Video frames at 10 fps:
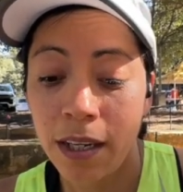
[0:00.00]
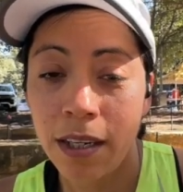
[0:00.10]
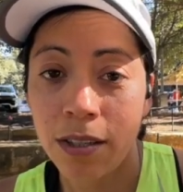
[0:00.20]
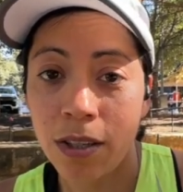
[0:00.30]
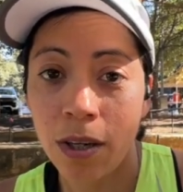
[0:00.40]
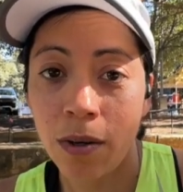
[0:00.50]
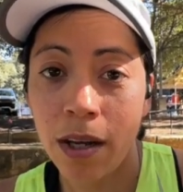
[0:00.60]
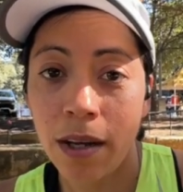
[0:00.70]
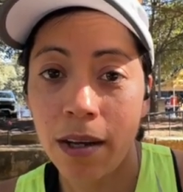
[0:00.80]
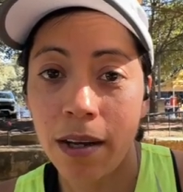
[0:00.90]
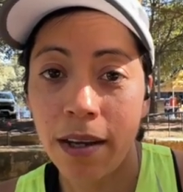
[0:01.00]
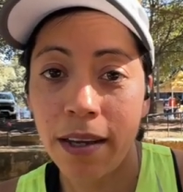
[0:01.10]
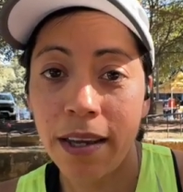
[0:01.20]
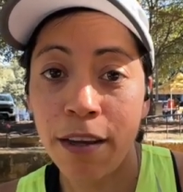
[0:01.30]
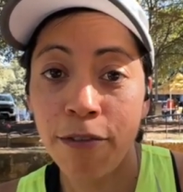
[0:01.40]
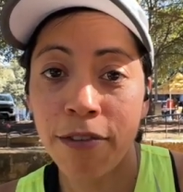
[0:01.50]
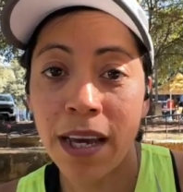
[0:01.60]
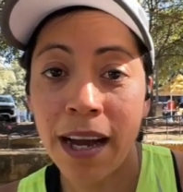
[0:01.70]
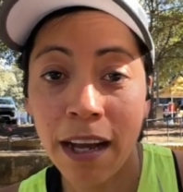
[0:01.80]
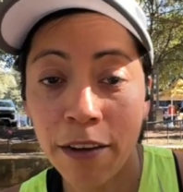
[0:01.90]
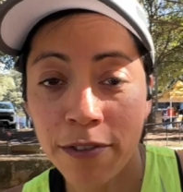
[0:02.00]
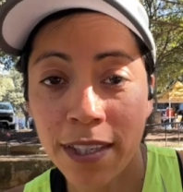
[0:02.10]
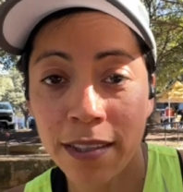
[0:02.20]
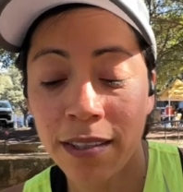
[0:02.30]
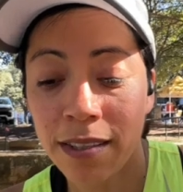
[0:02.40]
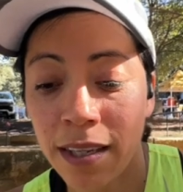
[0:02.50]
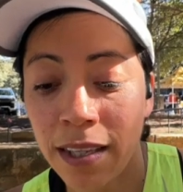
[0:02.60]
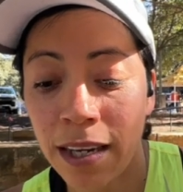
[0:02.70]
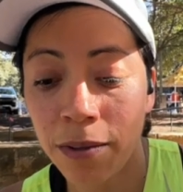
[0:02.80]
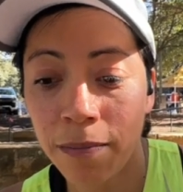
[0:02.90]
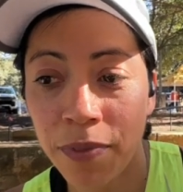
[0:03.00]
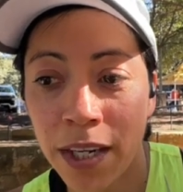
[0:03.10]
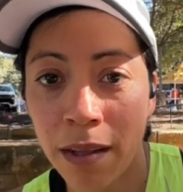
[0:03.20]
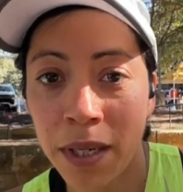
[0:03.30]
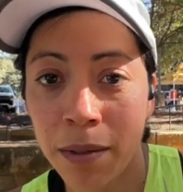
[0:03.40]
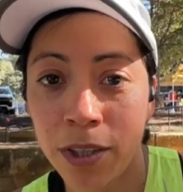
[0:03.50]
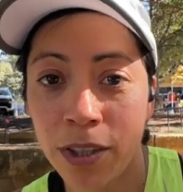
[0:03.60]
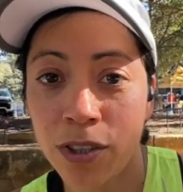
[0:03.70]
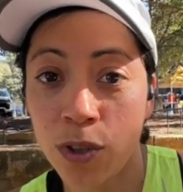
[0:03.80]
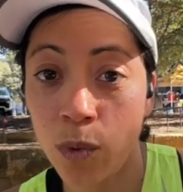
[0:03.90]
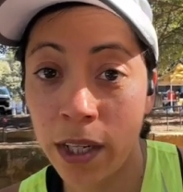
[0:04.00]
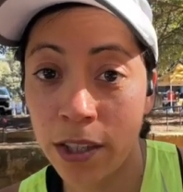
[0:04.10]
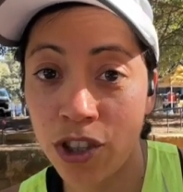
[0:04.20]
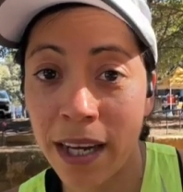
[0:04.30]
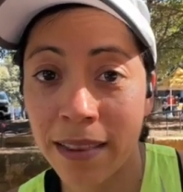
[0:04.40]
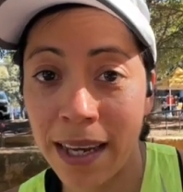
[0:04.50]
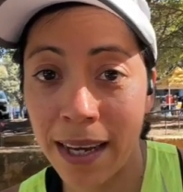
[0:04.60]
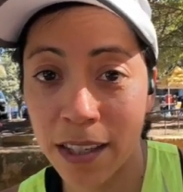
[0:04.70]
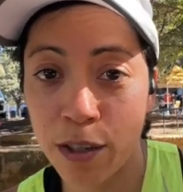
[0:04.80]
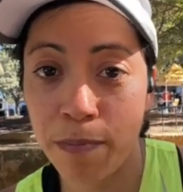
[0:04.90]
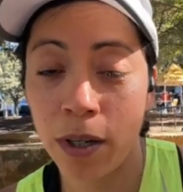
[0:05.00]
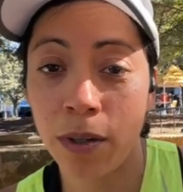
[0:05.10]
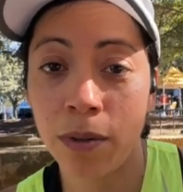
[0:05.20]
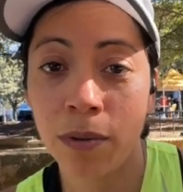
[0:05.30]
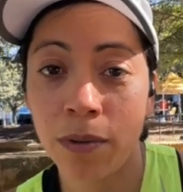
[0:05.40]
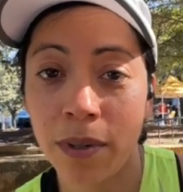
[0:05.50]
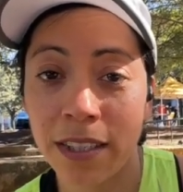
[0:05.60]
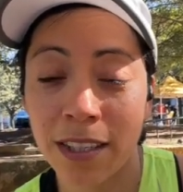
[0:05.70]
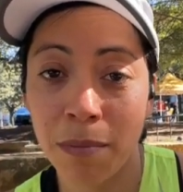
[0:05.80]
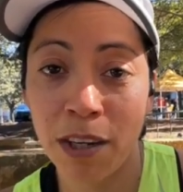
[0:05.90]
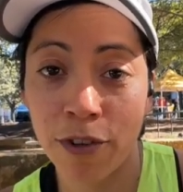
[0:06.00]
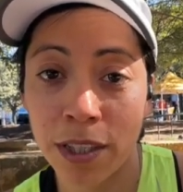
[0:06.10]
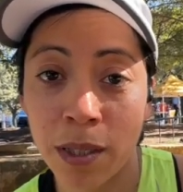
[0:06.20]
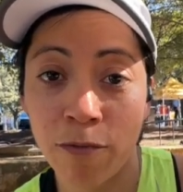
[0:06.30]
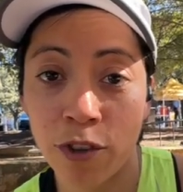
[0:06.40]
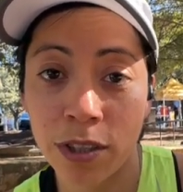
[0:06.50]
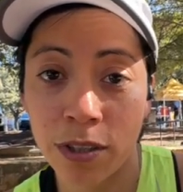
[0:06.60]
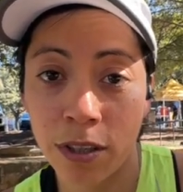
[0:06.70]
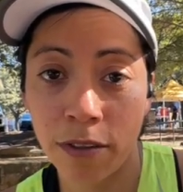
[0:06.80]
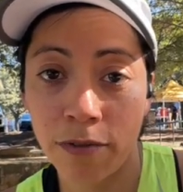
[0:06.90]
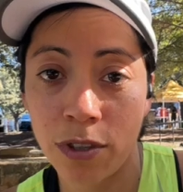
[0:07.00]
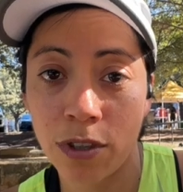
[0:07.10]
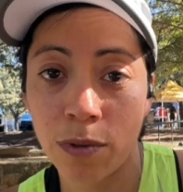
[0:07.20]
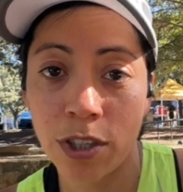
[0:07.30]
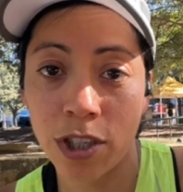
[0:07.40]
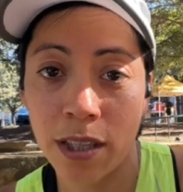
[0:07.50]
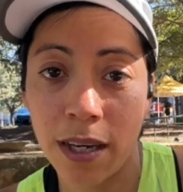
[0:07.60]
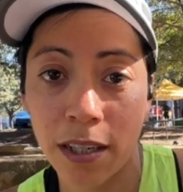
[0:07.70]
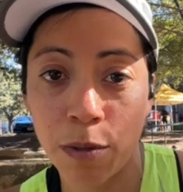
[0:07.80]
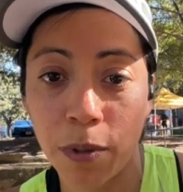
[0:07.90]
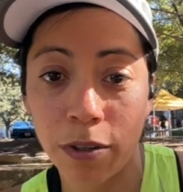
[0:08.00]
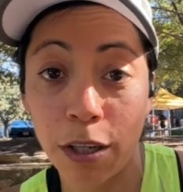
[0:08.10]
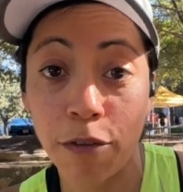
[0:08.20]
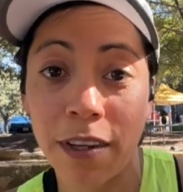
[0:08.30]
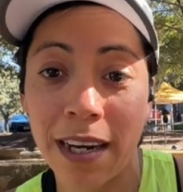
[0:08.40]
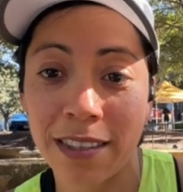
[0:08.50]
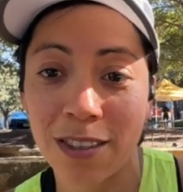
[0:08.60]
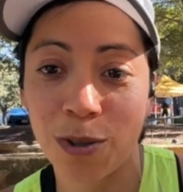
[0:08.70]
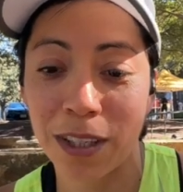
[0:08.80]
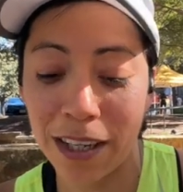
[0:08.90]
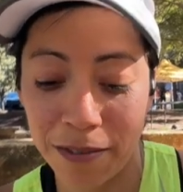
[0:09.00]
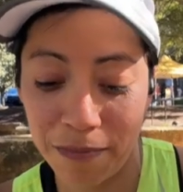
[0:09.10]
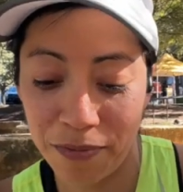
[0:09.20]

So if the half doesn't sell out, then I'll be able to switch at the expo. It's going to be a first come first serve to switch at the expo if it hasn't sold out.